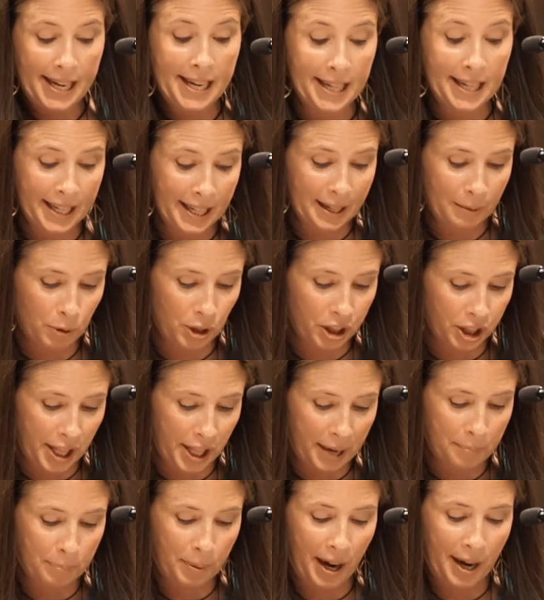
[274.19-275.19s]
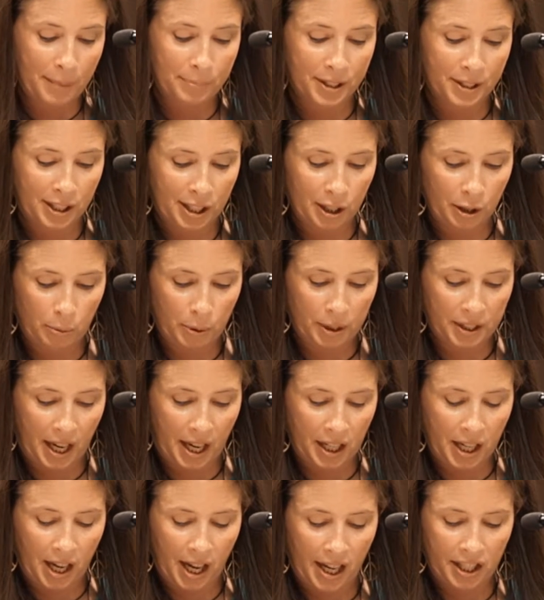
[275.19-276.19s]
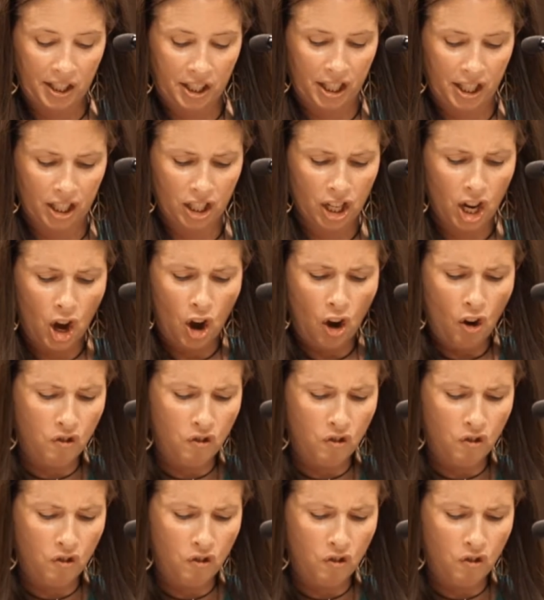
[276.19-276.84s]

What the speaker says: hitting him with lead pipes until he was unconscious.